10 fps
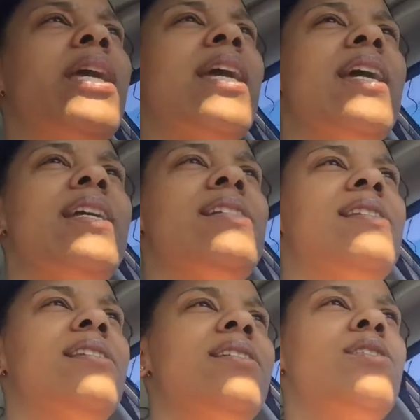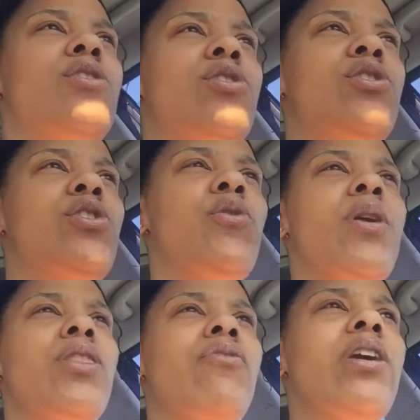kids, two
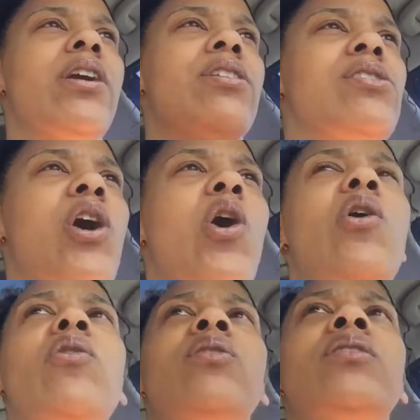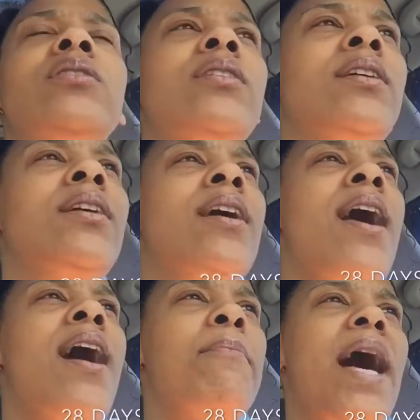and three years old.
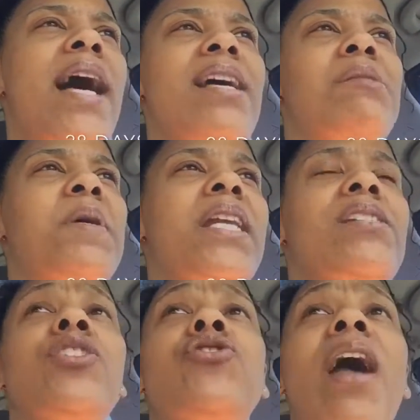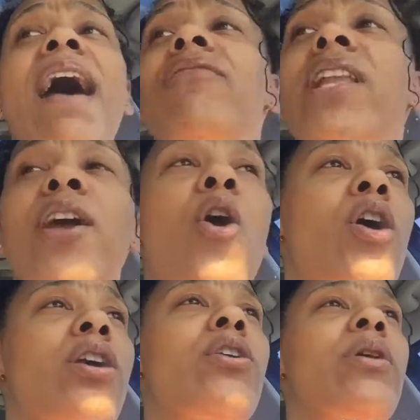My husband is a traveling
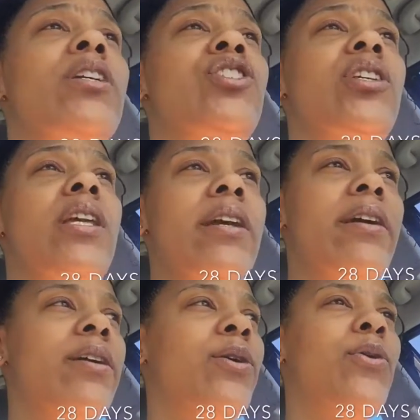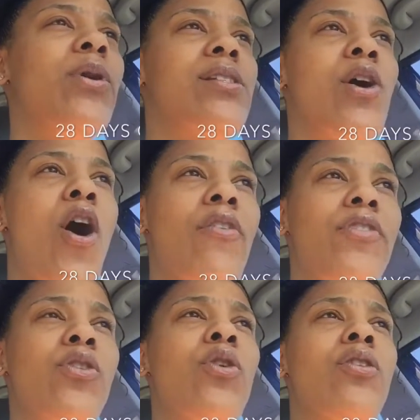audio engineer who is
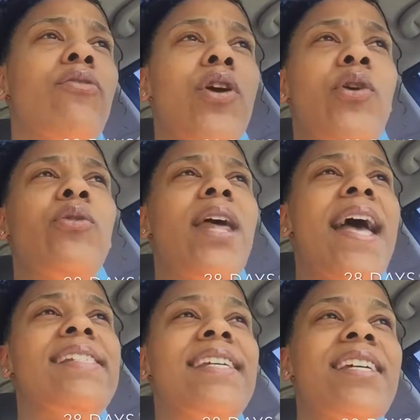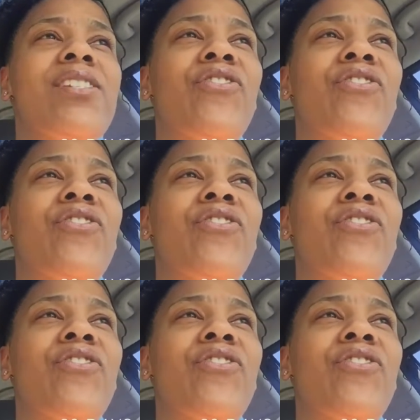often on the road as he is